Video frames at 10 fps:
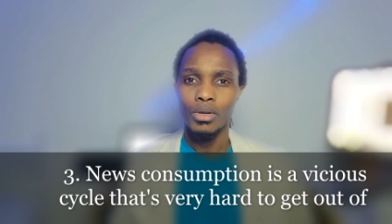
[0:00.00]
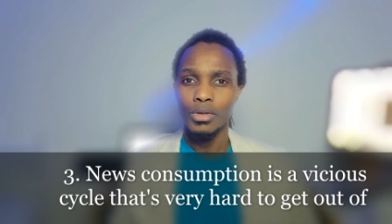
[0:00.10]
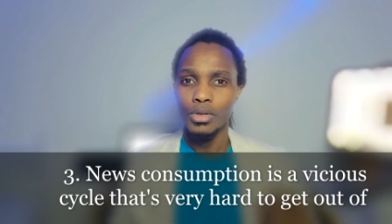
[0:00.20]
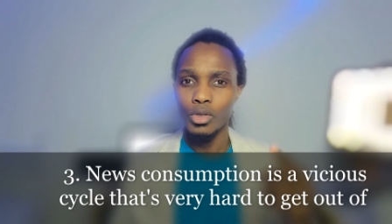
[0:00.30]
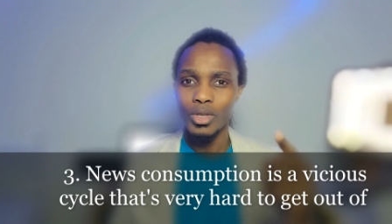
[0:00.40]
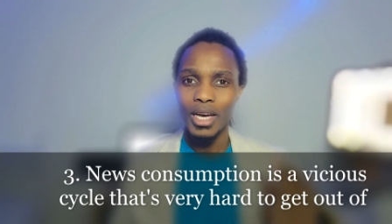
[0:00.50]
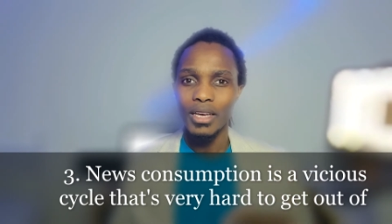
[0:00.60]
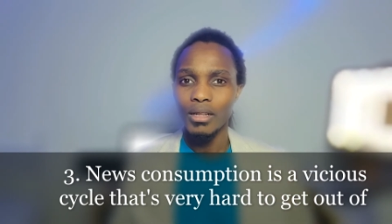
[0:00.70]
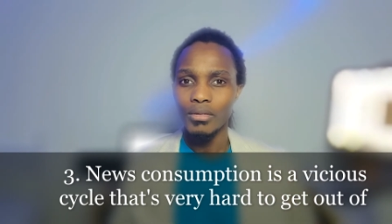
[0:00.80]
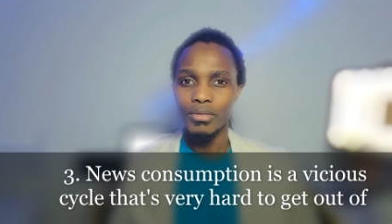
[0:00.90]
You're not
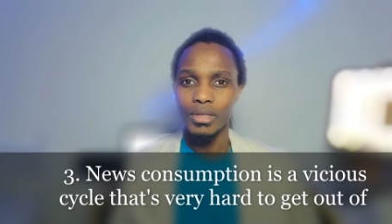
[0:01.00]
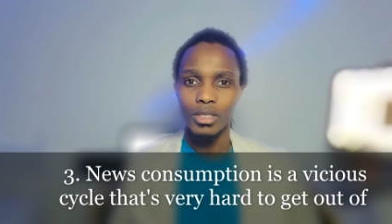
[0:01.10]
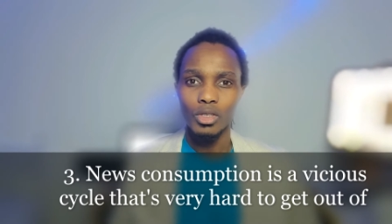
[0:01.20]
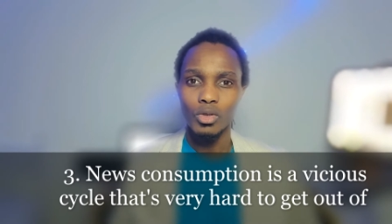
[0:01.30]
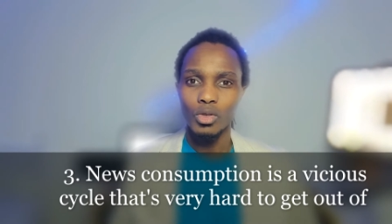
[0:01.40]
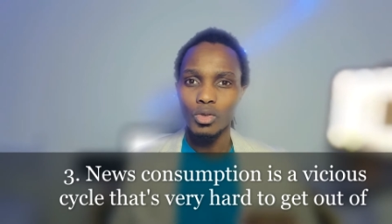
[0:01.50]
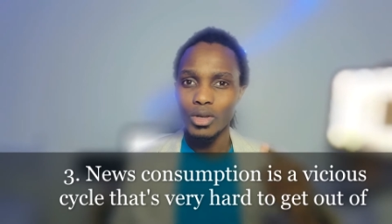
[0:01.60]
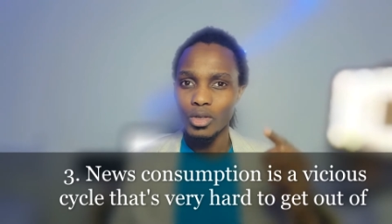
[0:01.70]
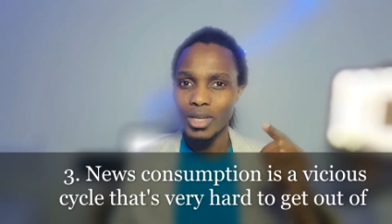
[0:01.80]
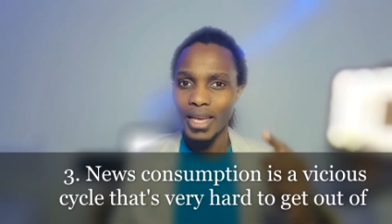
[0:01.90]
healthy. You're
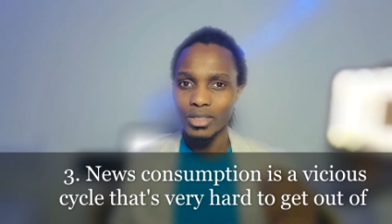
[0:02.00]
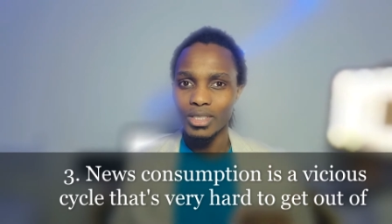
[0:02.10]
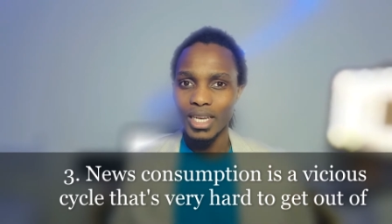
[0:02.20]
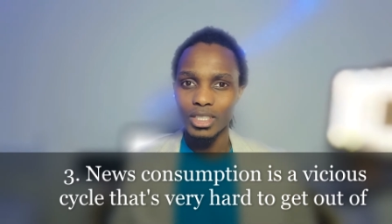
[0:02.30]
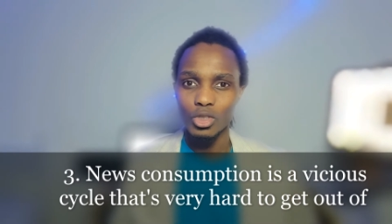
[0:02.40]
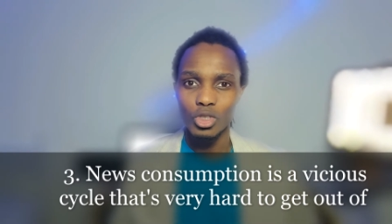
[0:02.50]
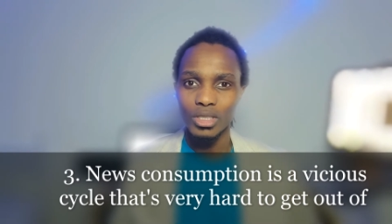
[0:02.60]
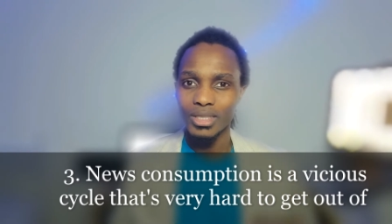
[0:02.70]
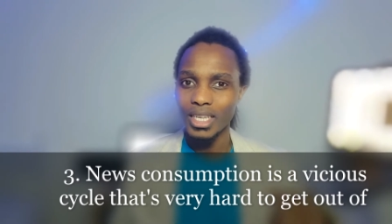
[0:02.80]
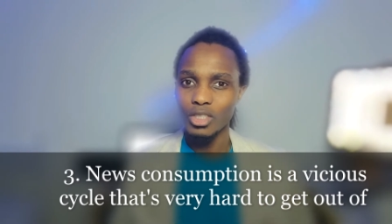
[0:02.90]
not exercising. You
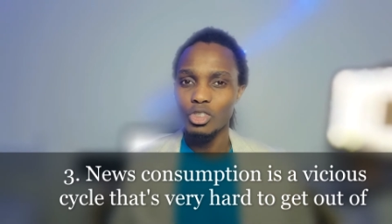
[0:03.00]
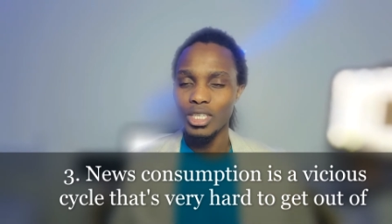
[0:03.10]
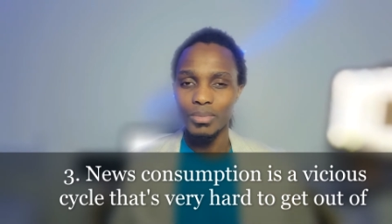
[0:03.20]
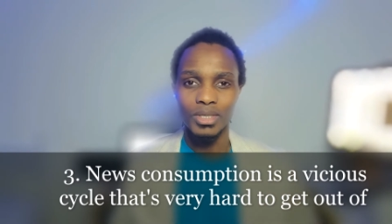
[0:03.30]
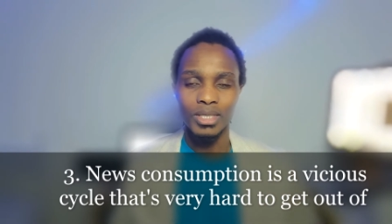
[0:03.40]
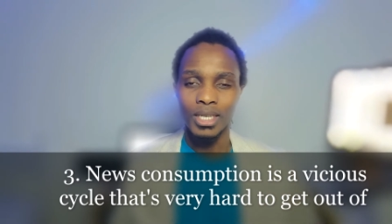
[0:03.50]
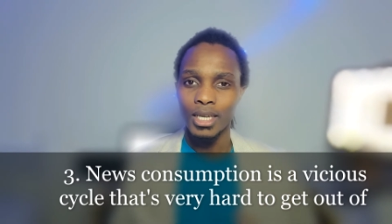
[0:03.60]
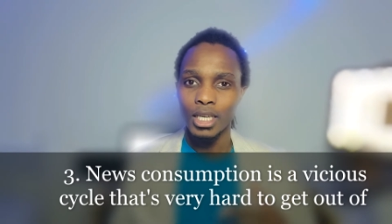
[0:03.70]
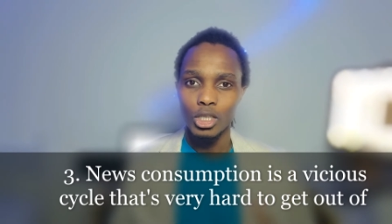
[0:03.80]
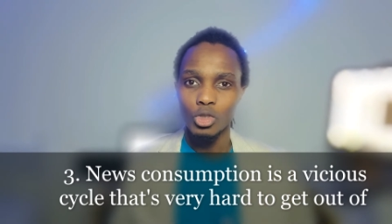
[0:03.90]
just eat chips,
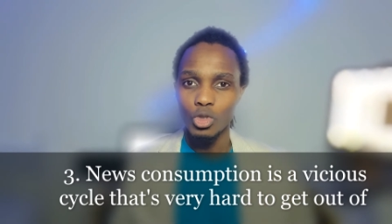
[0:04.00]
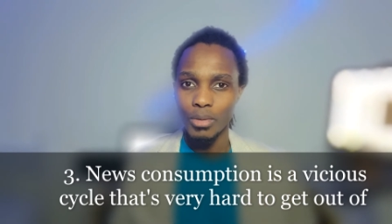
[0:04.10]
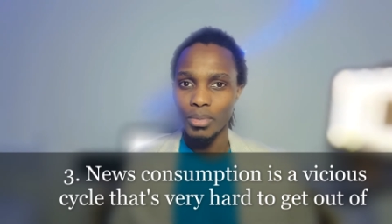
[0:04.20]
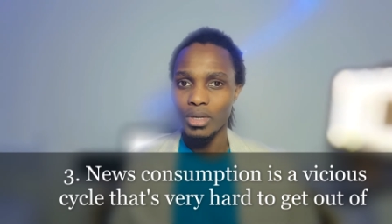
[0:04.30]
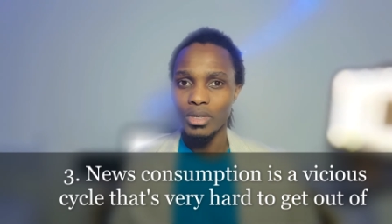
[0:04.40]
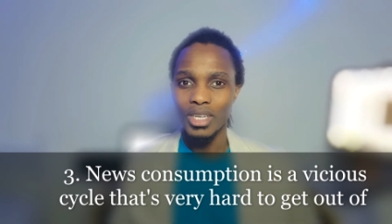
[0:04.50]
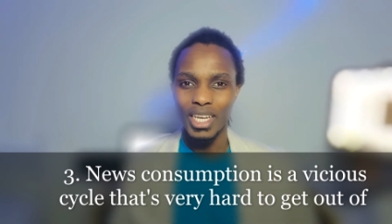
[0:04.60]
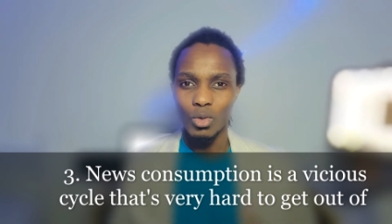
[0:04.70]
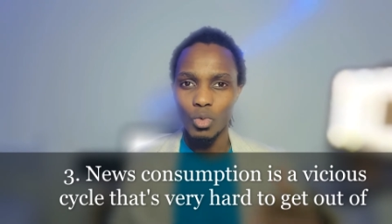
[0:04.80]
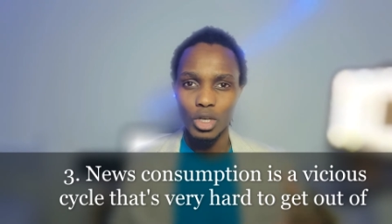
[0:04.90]
drink beer,
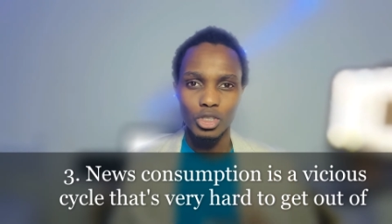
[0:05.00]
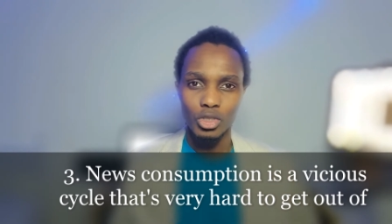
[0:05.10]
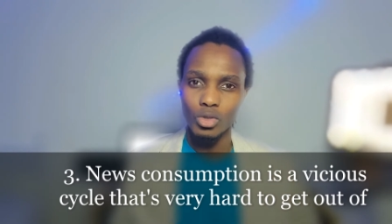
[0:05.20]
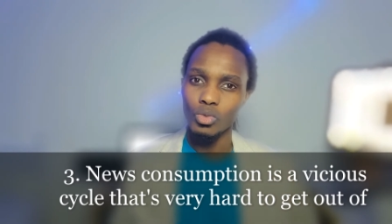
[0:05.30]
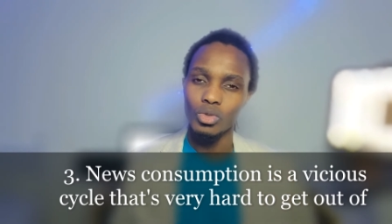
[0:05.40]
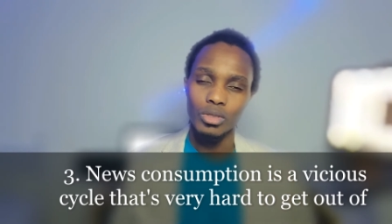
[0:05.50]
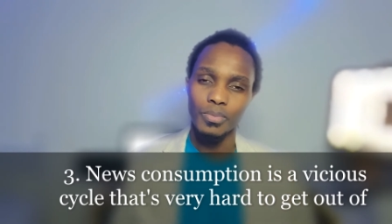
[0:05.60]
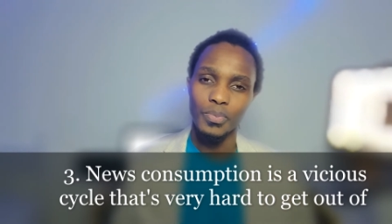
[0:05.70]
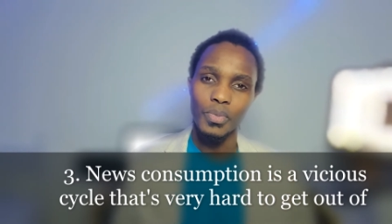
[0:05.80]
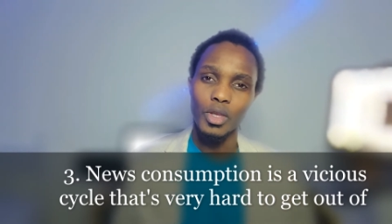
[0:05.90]
and watch the news.
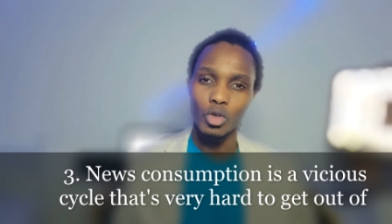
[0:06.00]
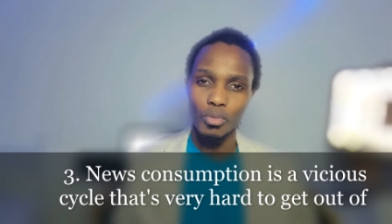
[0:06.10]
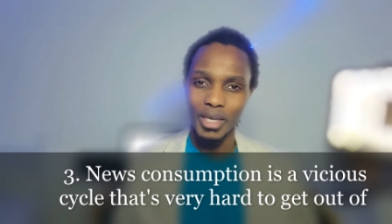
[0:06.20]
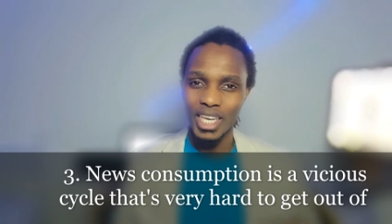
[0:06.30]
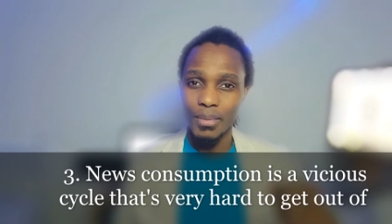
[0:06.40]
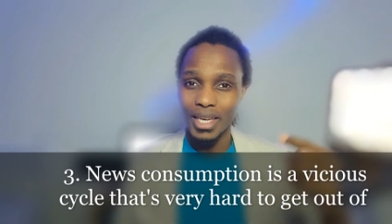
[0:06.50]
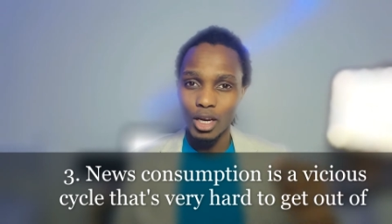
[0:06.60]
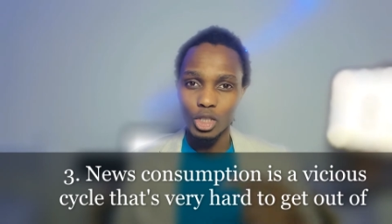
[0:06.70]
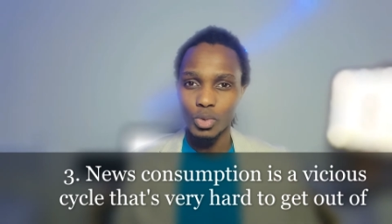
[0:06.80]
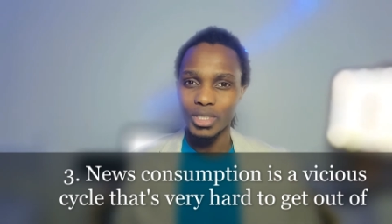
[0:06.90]
You became a
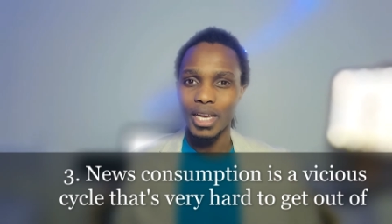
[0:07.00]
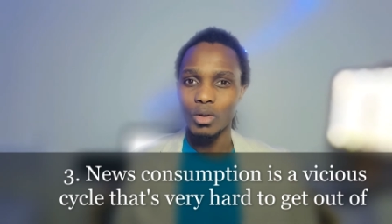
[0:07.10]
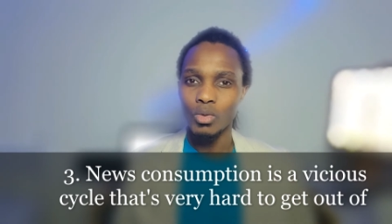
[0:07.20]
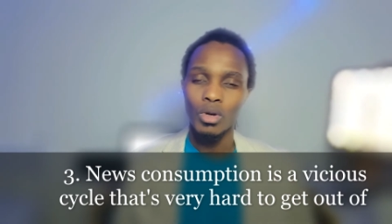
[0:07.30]
couch potato.